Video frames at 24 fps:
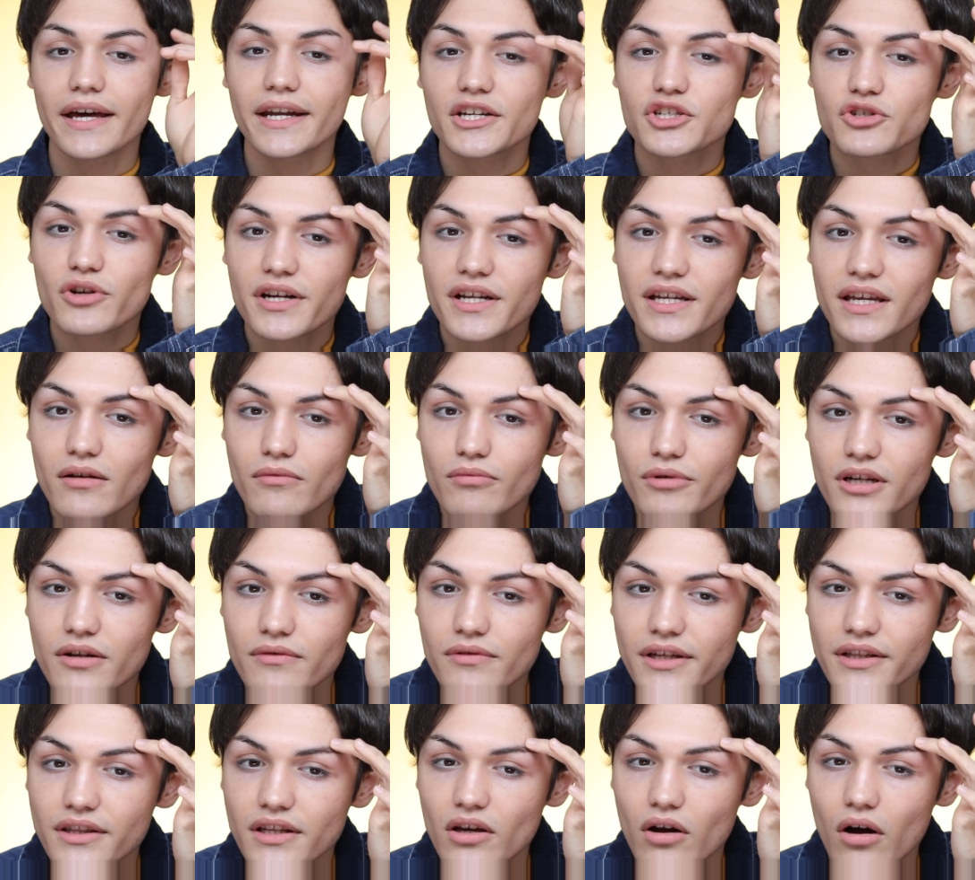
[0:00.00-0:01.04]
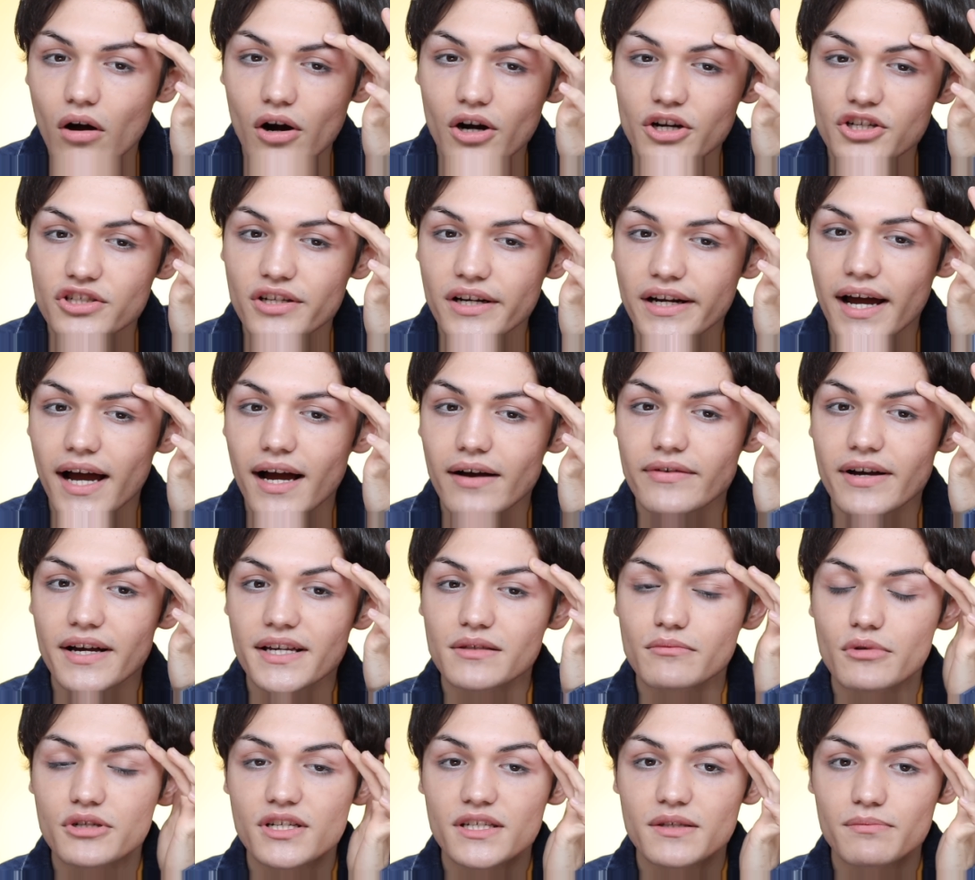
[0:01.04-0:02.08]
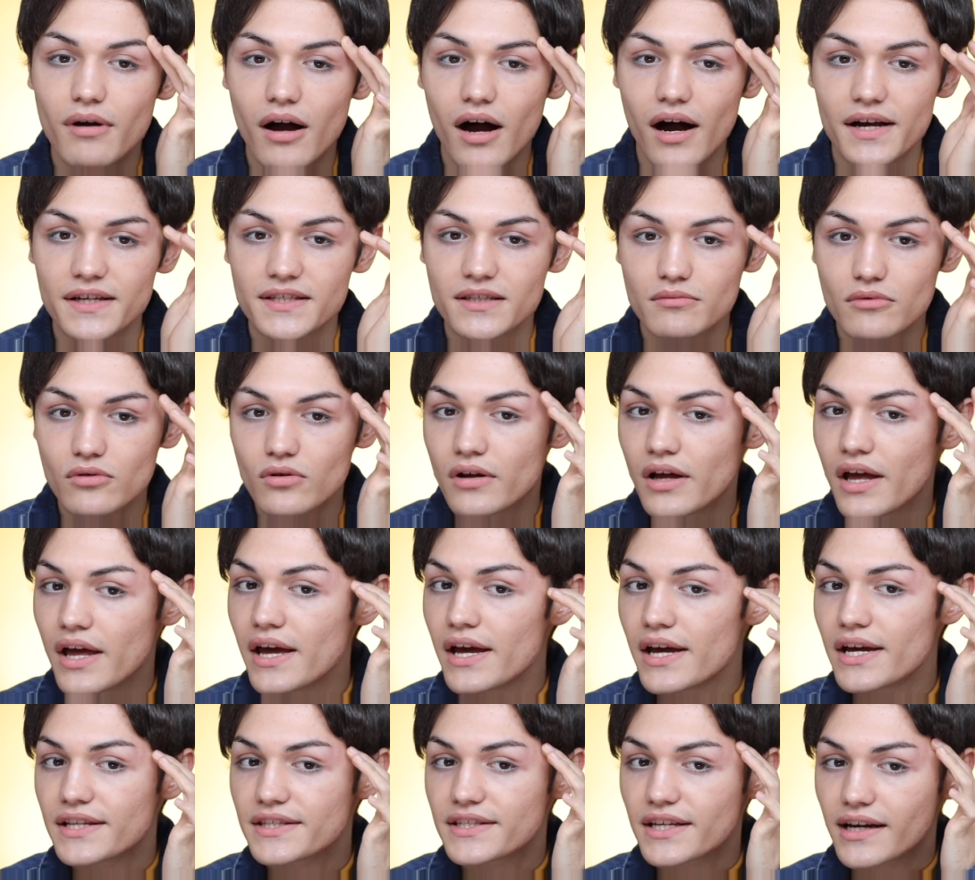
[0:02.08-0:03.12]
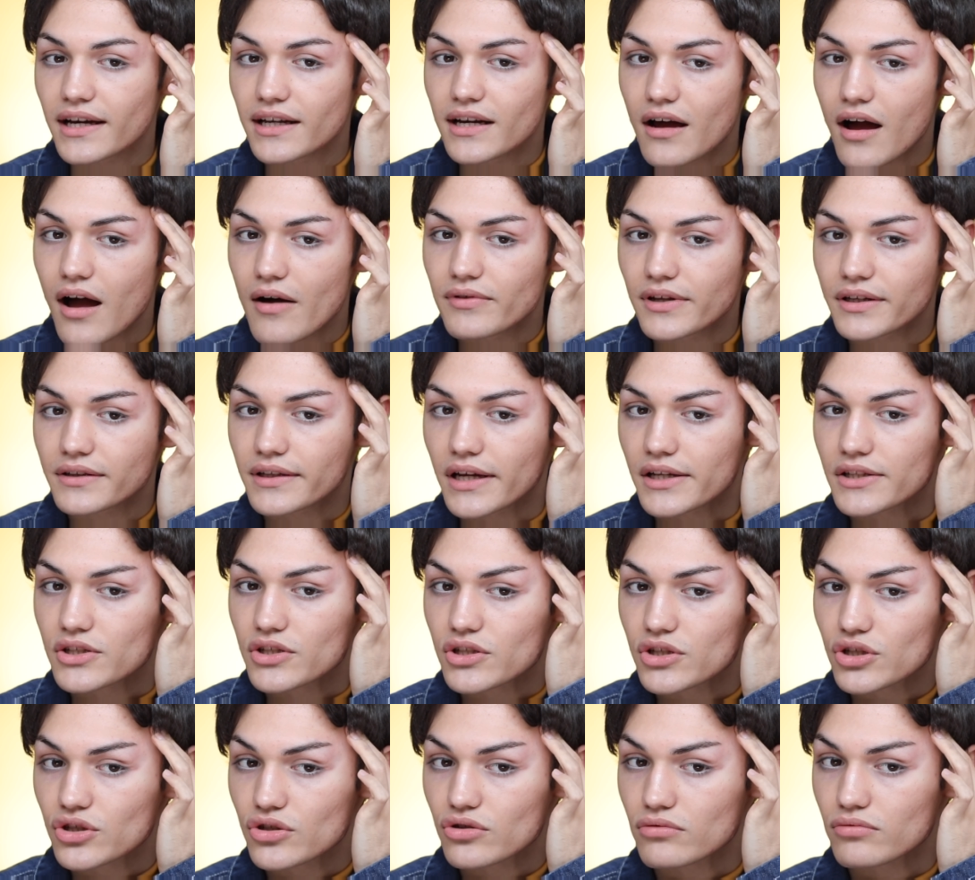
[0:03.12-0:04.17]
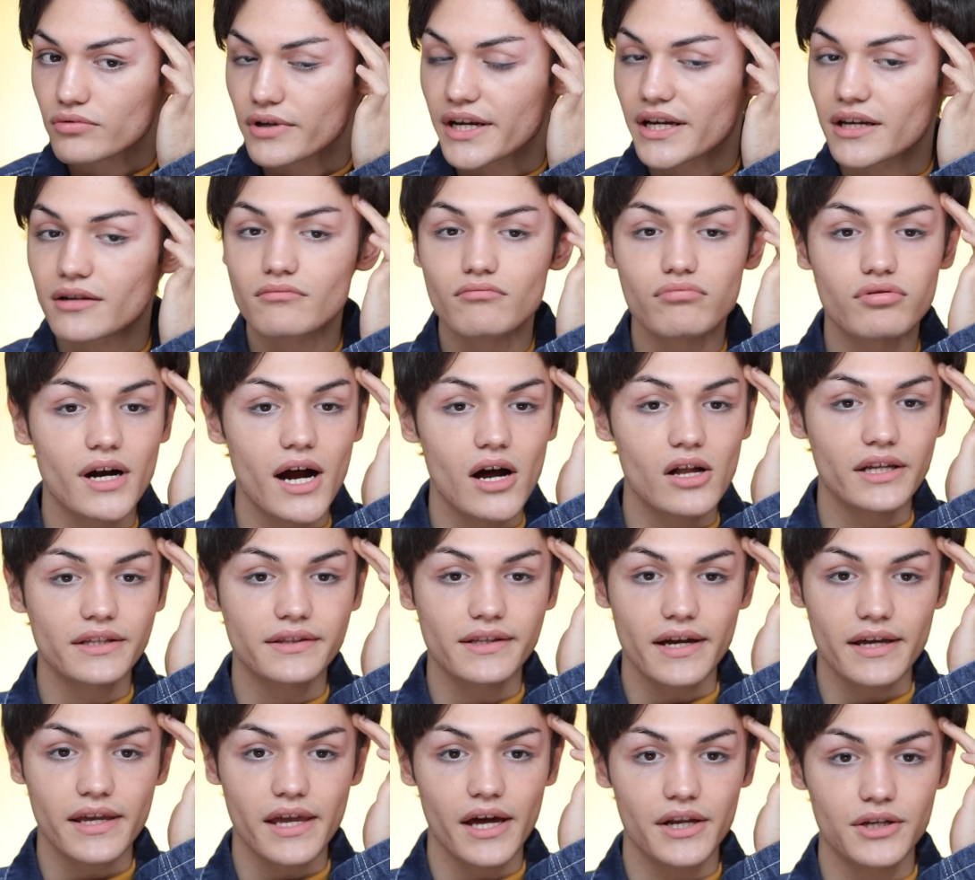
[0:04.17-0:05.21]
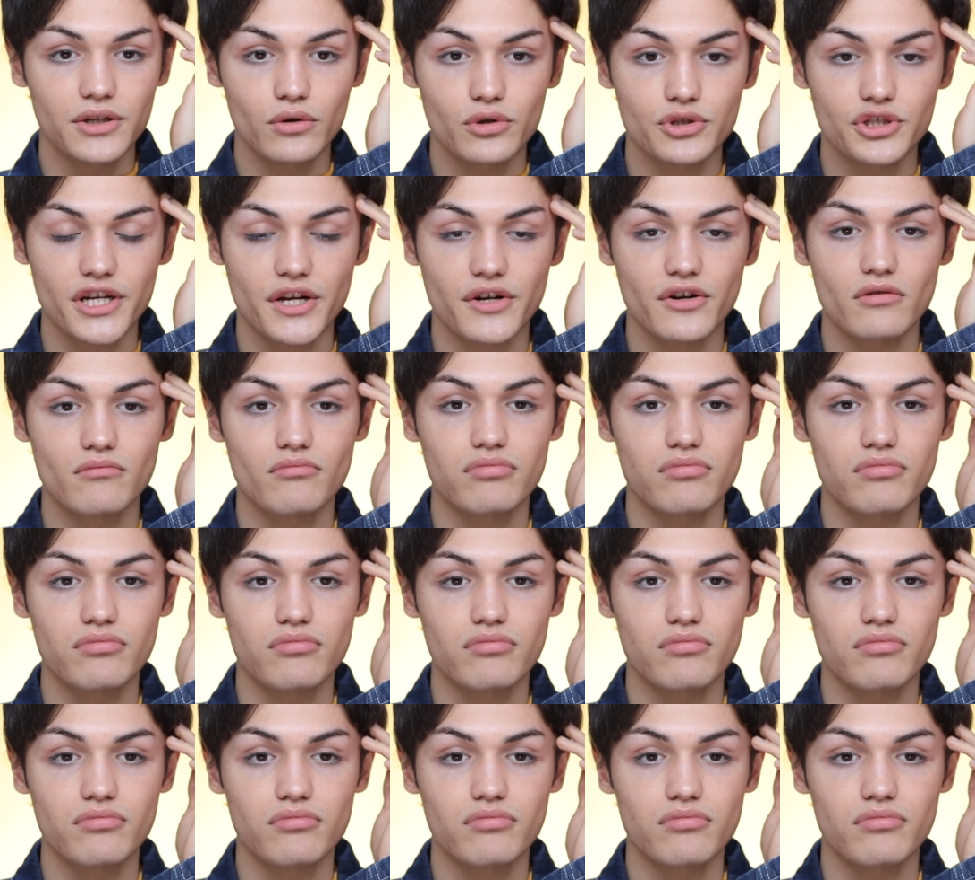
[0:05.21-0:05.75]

And I try to get rid of like the arch that I have as much as possible to kind of have like that straight brow, like that Kendall Jenner